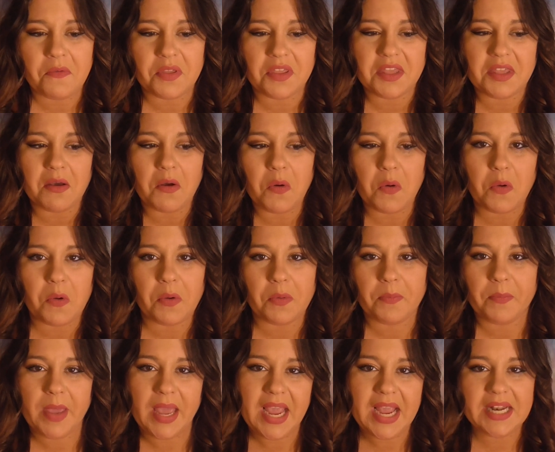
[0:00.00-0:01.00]
the whole
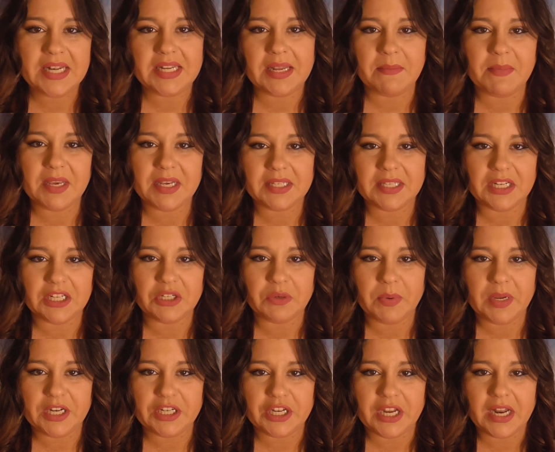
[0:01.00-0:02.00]
pandemic
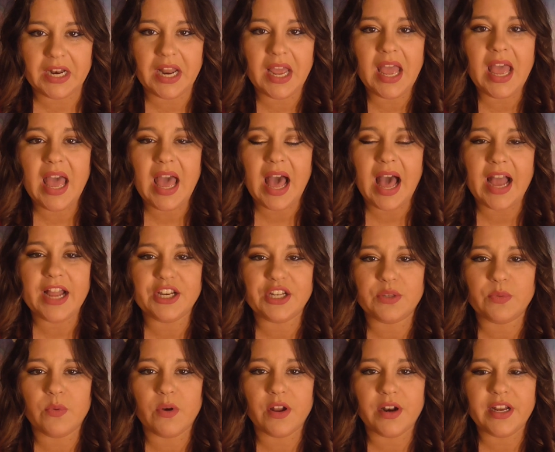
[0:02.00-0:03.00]
situation. I
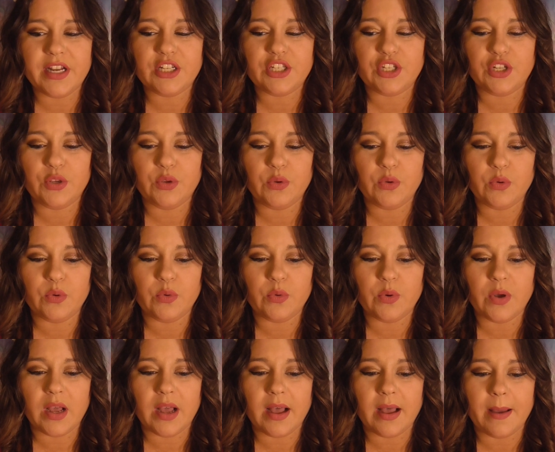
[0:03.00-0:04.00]
just wanted
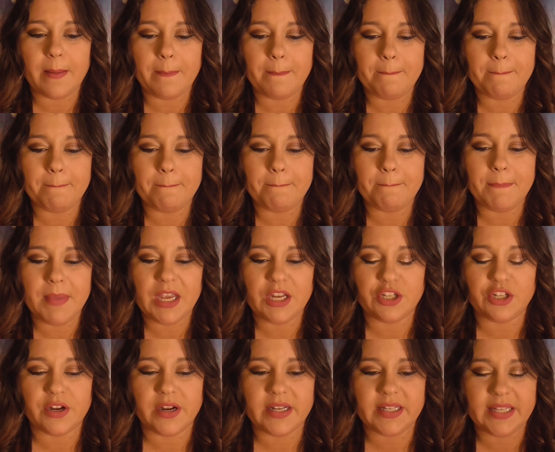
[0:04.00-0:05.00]
to make
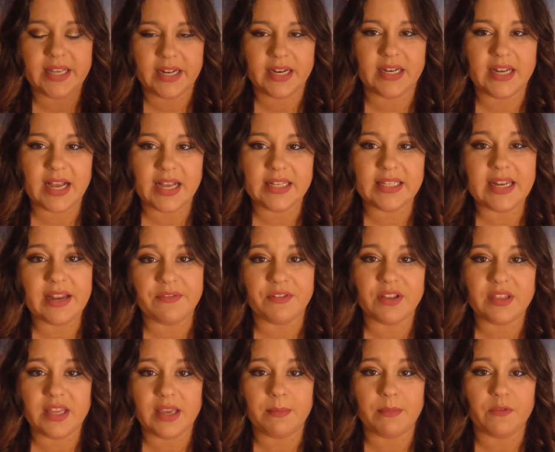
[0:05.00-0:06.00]
sure I sanitized
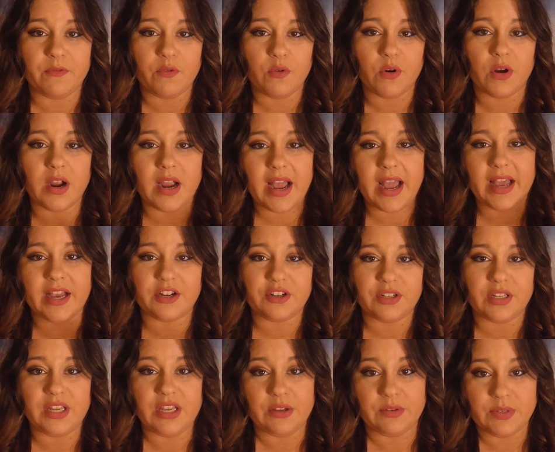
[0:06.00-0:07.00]
everything before I
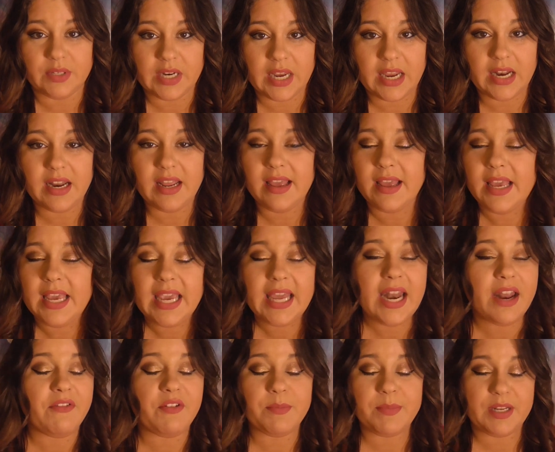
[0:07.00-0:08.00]
actually used it. Can
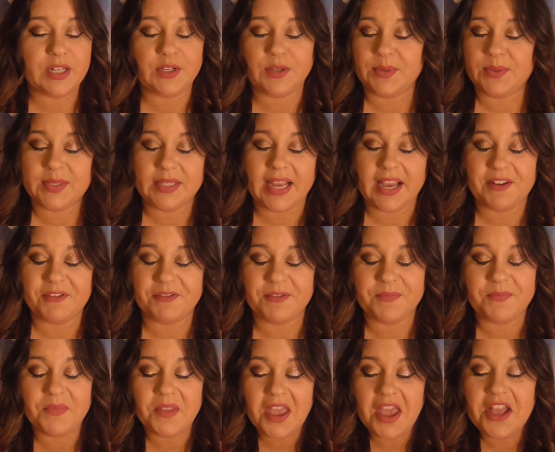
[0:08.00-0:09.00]
never be too safe.
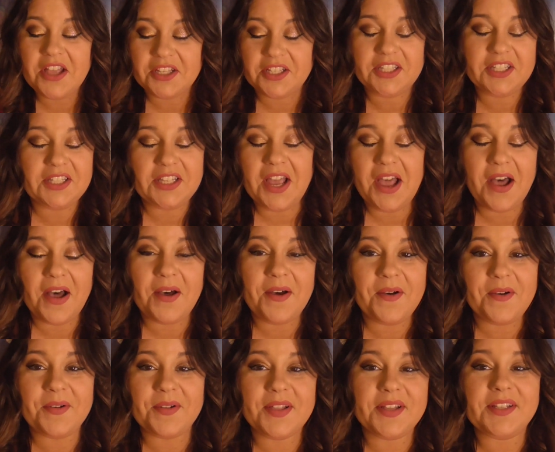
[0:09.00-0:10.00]

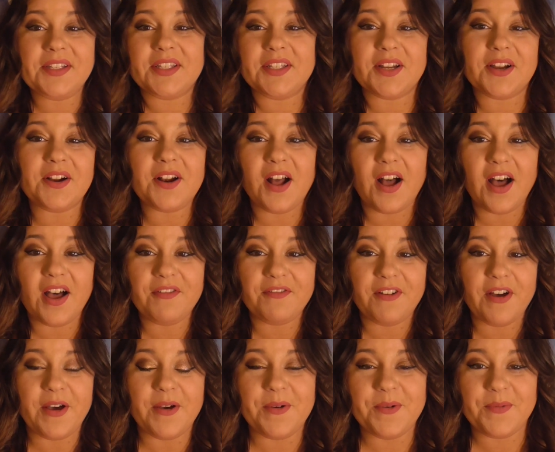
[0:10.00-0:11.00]
So let's start off
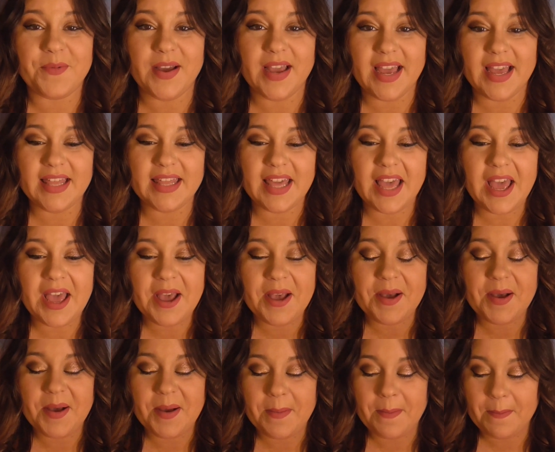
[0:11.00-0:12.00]
with
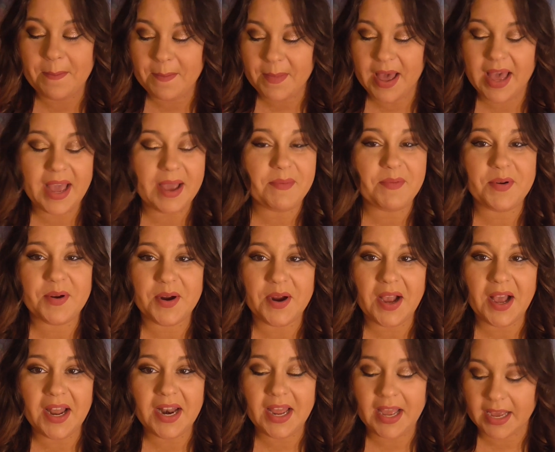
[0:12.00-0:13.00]
my
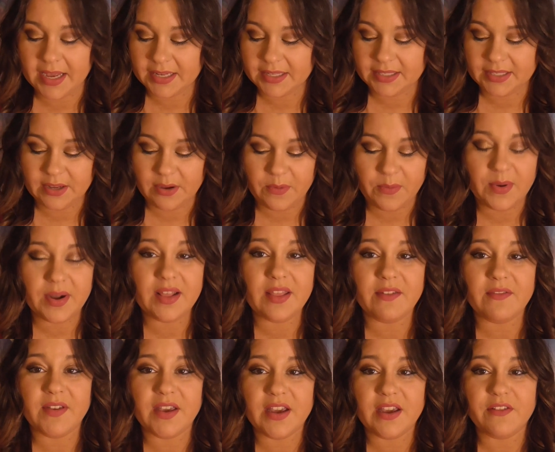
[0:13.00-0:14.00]
products. So one of the
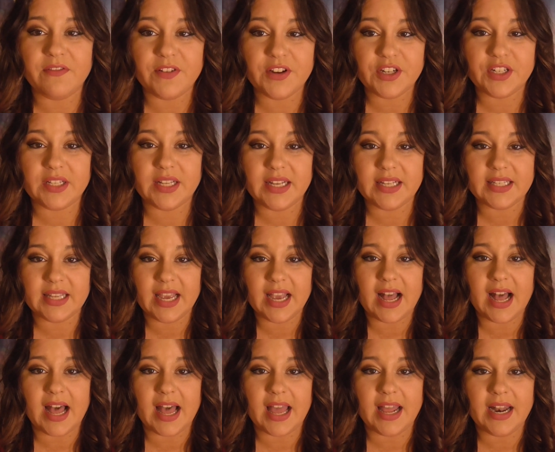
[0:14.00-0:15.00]
very first things I
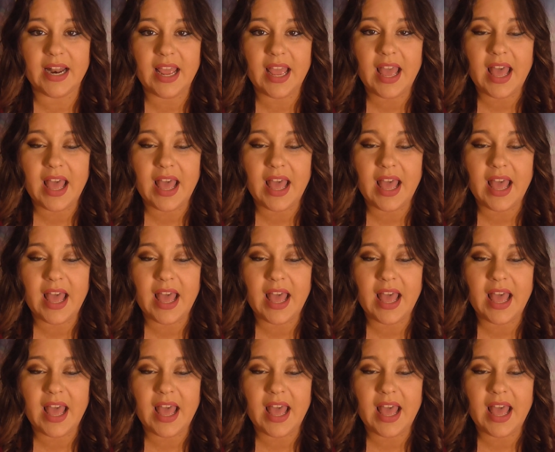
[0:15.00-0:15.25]
got,